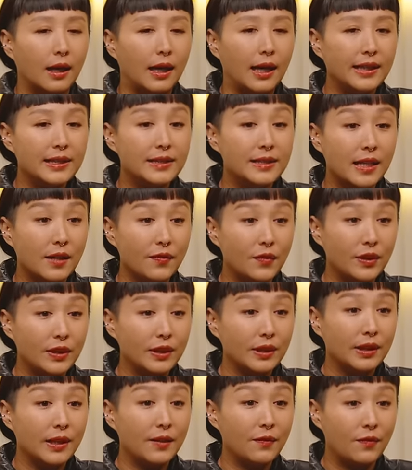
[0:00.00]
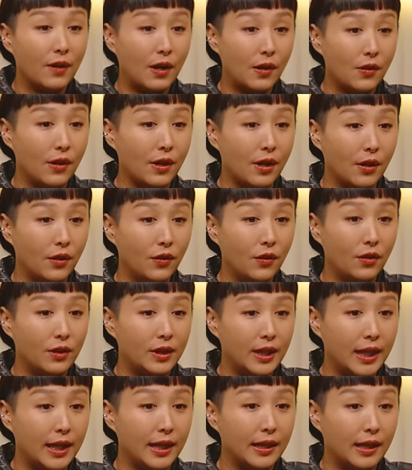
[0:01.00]
I definitely found out
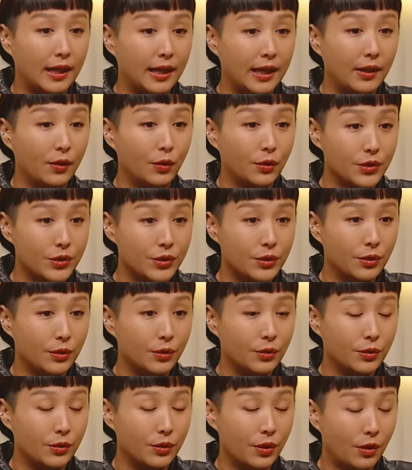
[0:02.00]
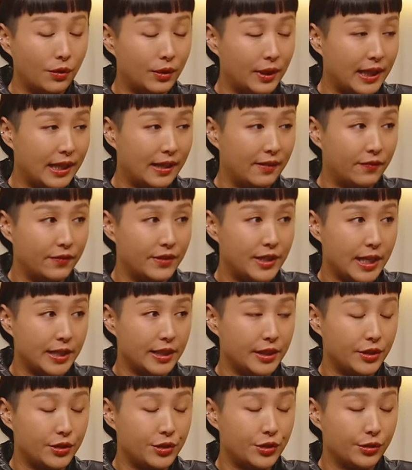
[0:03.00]
that I also not only have
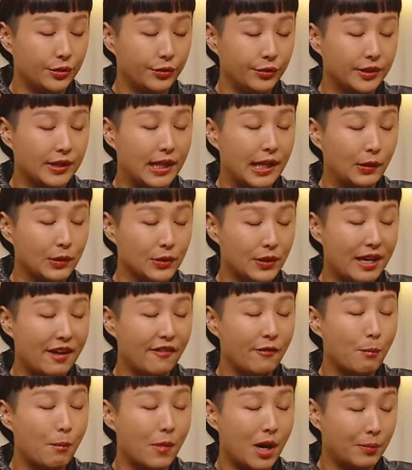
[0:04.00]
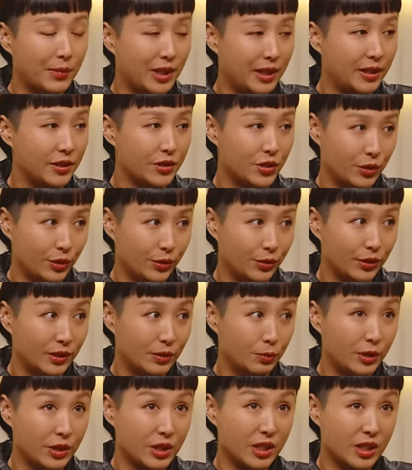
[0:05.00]
daddy issues, I also have mommy issues, which